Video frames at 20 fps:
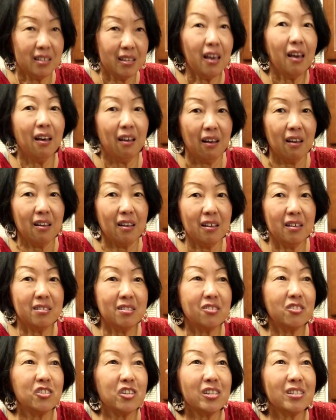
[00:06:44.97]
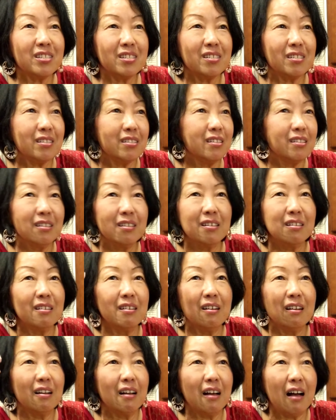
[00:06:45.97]
Yeah, it's just
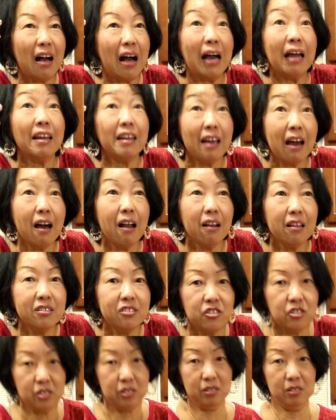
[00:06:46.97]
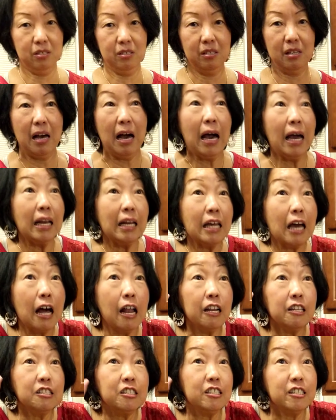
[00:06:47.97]
ideology. Mm-hmm.
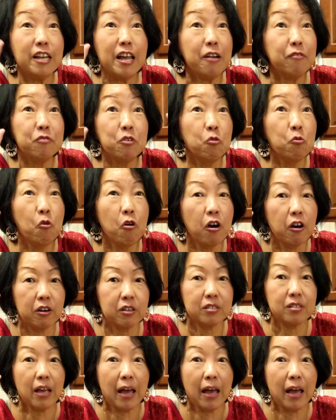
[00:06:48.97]
Ideology never works.